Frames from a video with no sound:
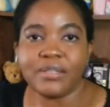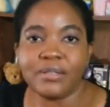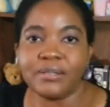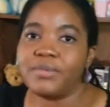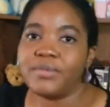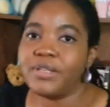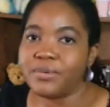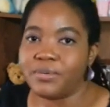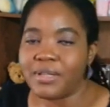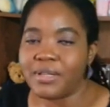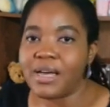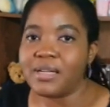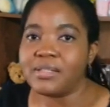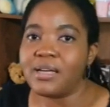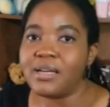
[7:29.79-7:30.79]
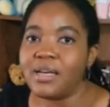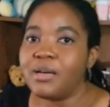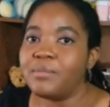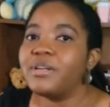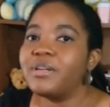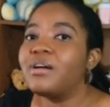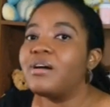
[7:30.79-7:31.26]
We know that,
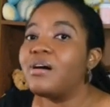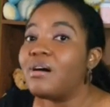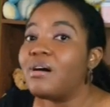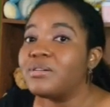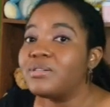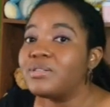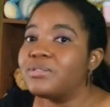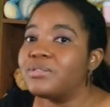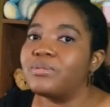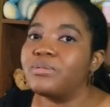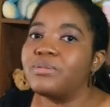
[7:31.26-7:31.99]
but they're also